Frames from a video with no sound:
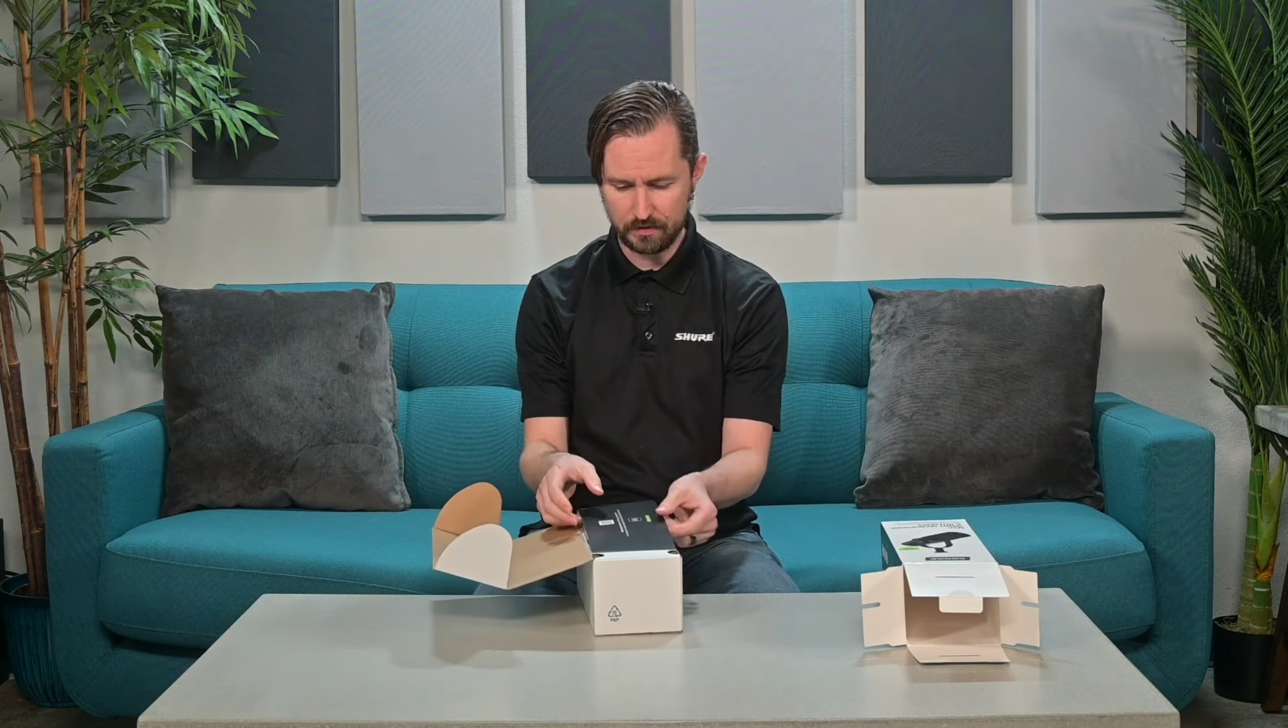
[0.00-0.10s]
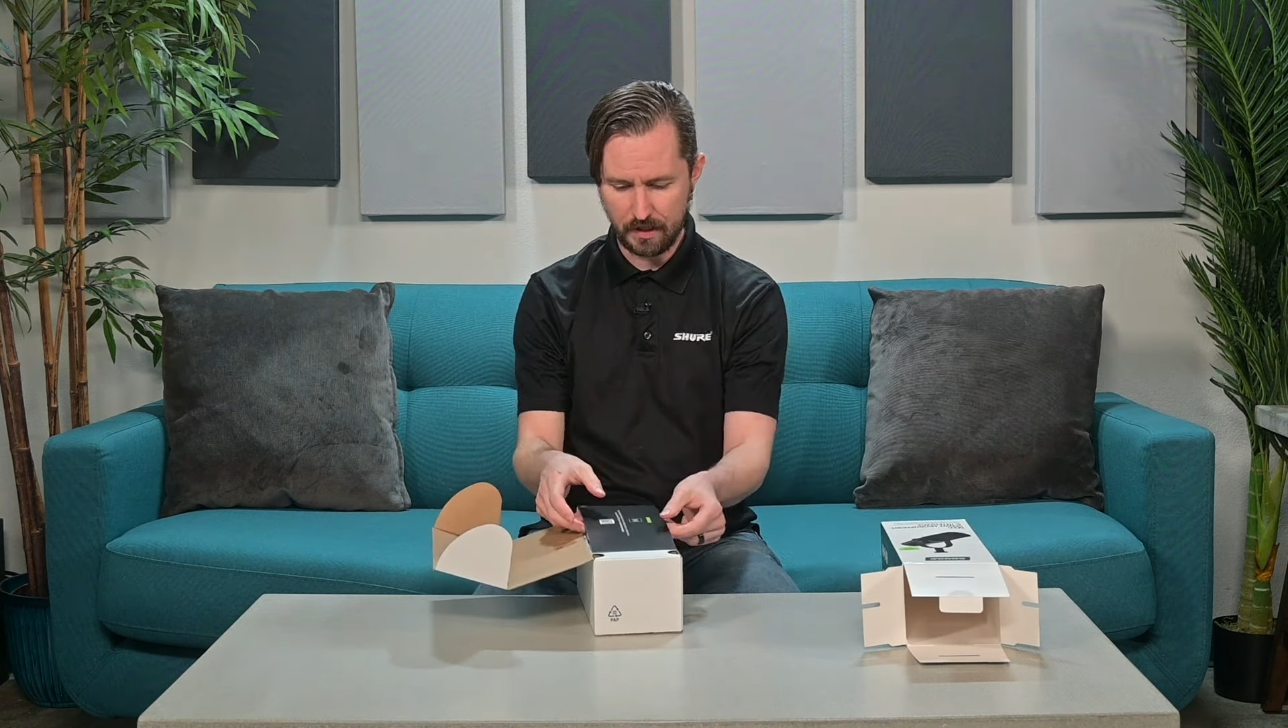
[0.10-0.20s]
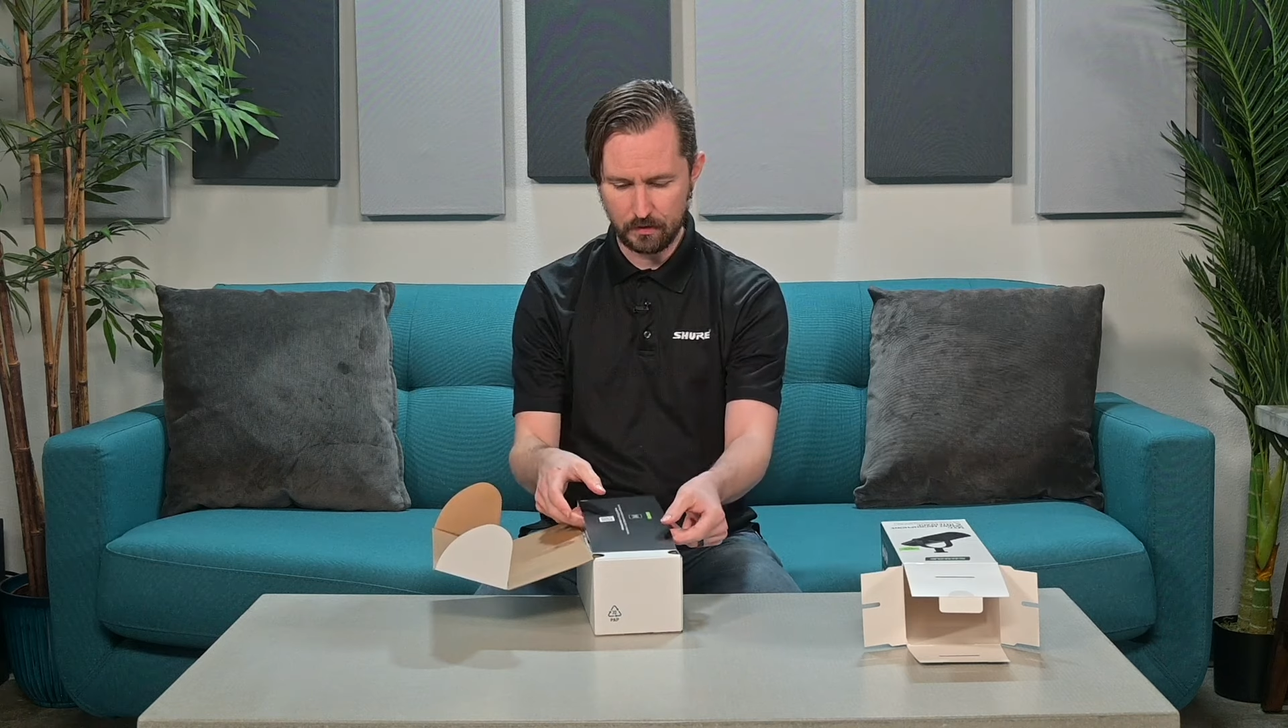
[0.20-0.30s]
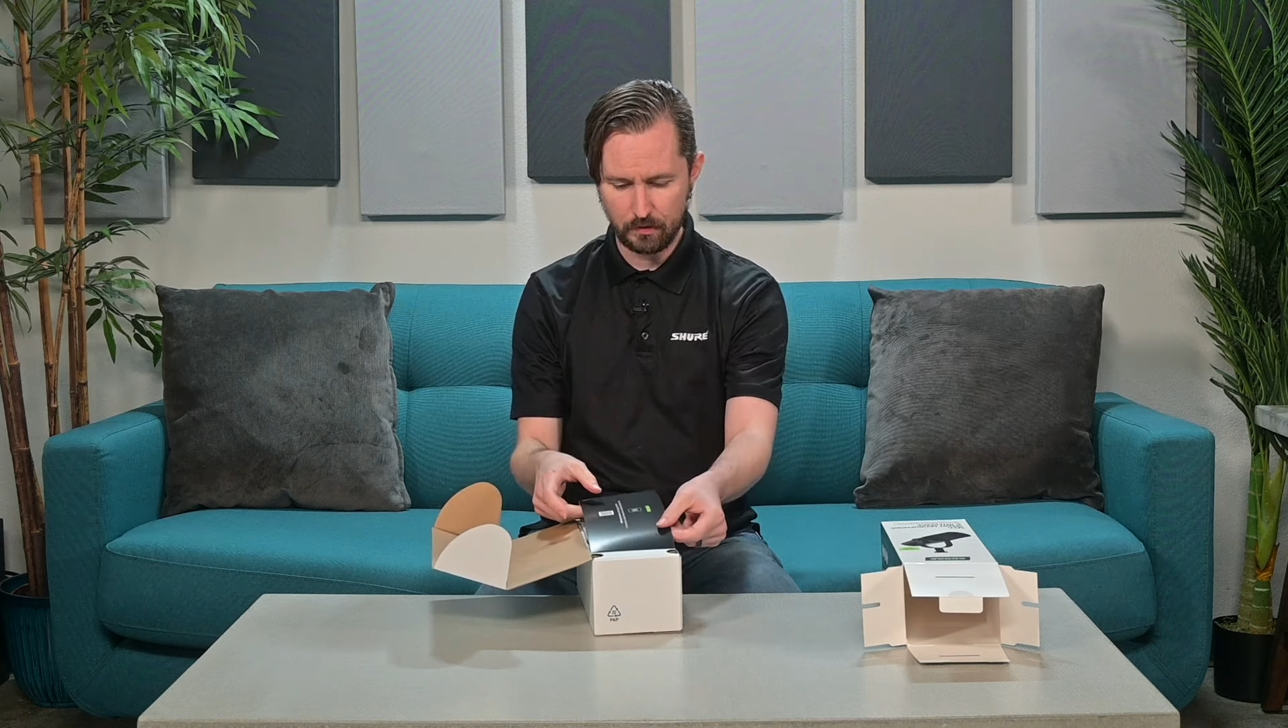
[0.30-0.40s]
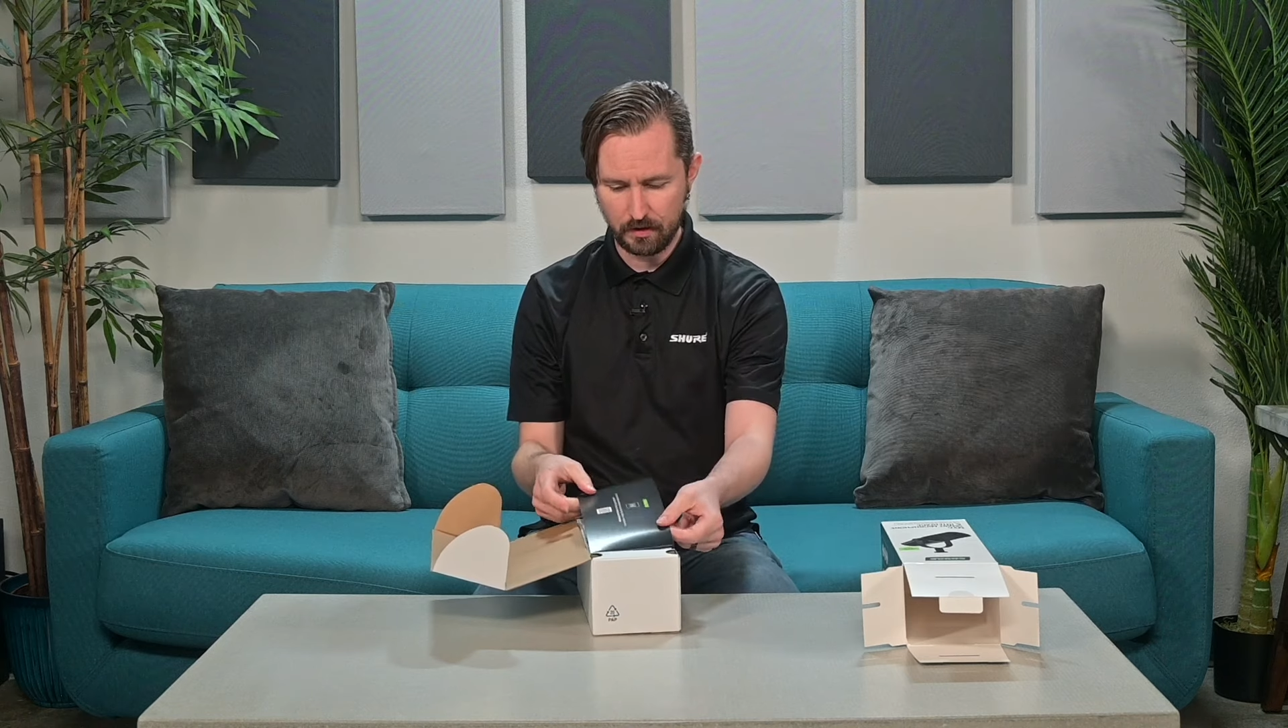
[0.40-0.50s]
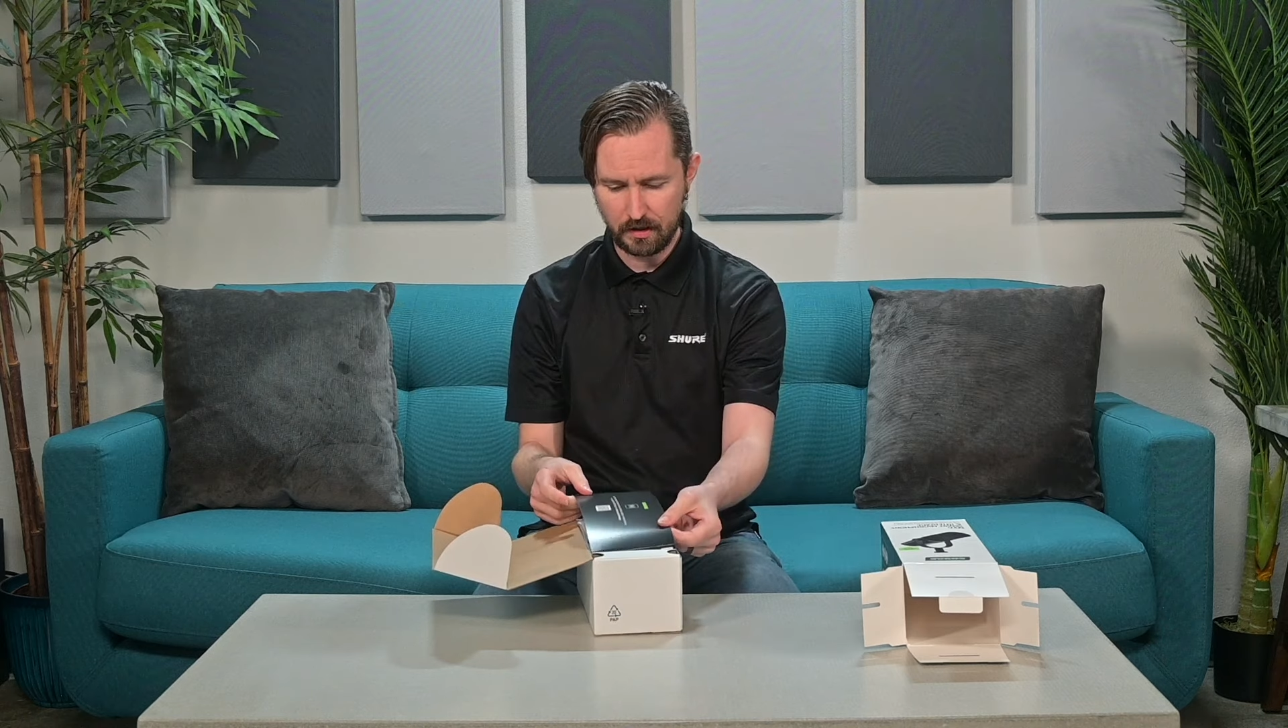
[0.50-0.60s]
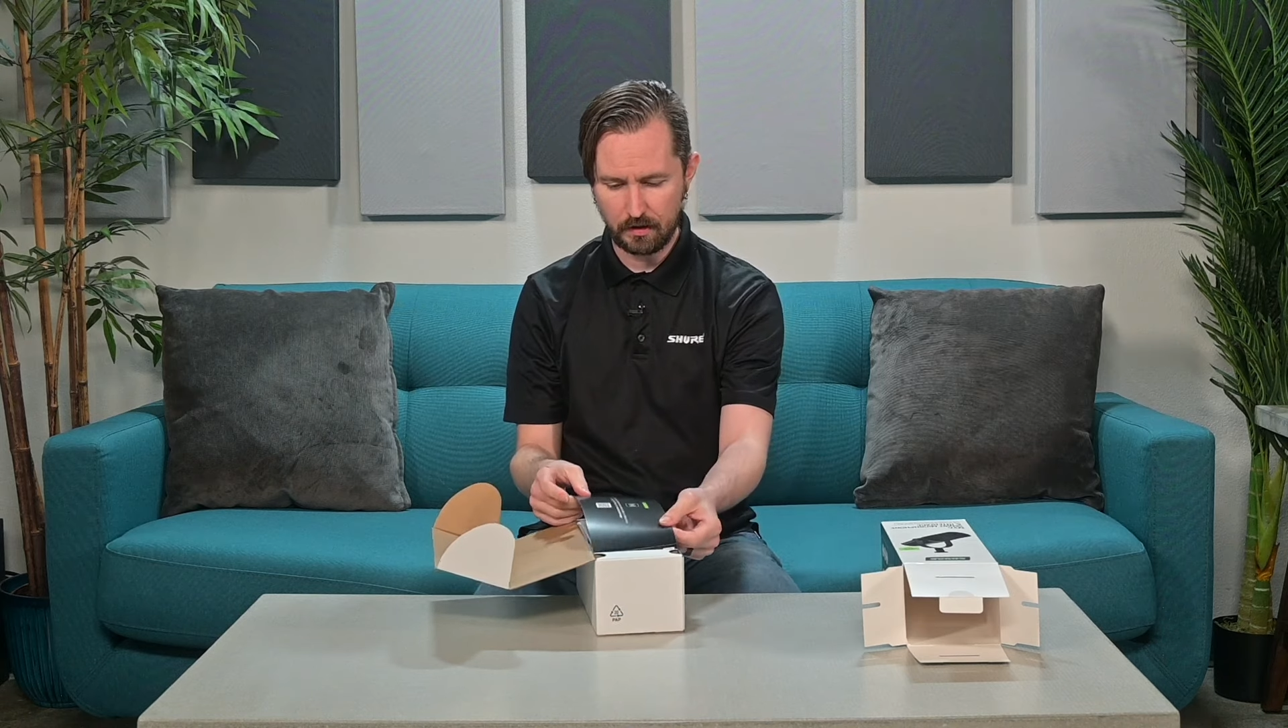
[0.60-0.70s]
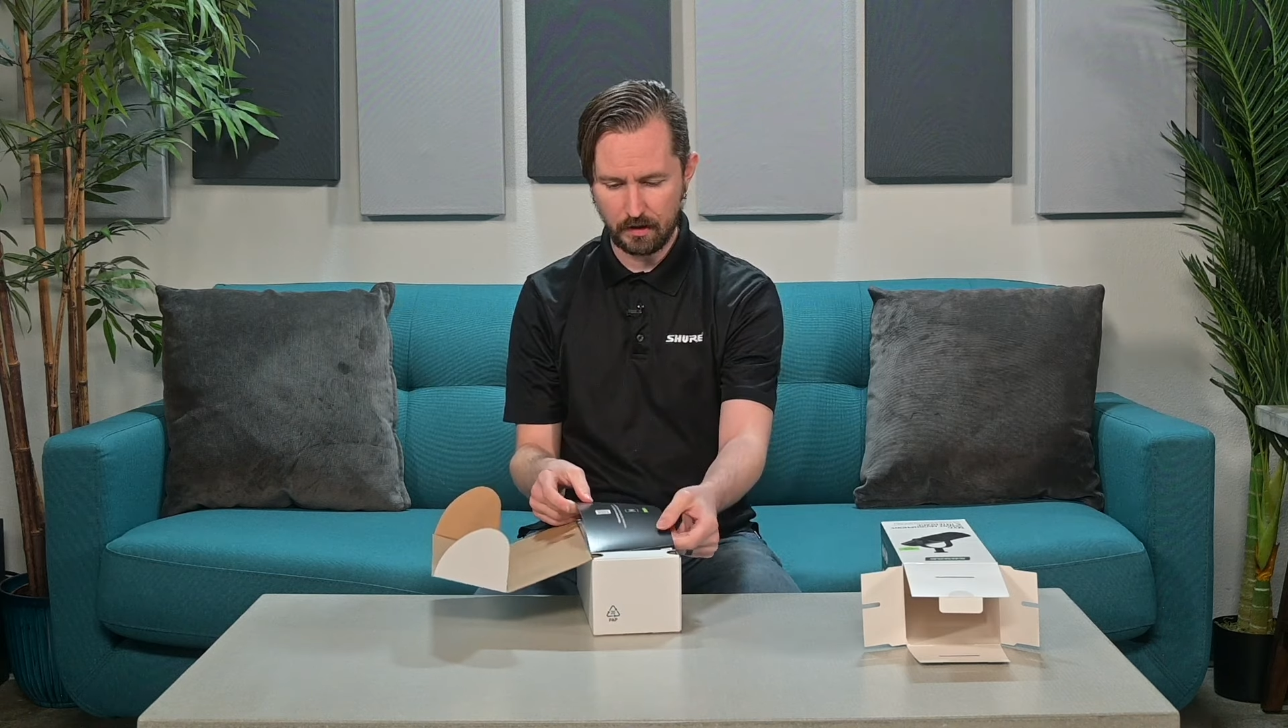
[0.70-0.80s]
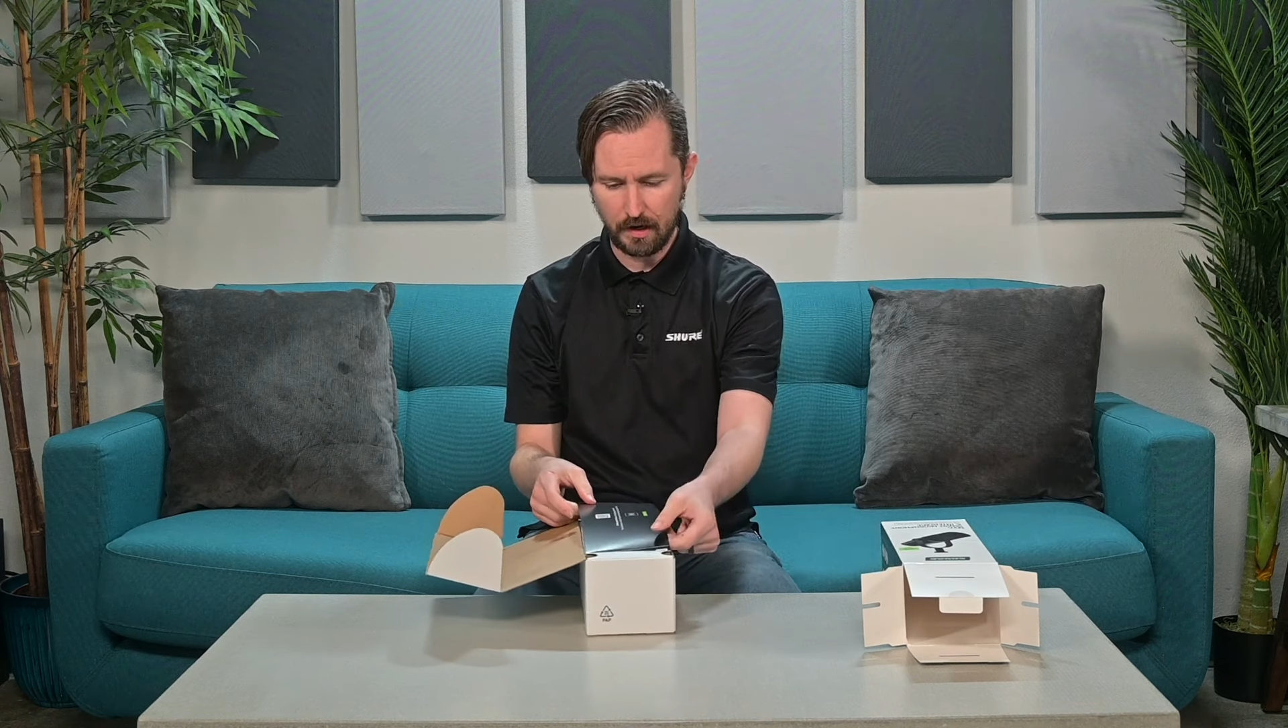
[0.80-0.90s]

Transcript: download link.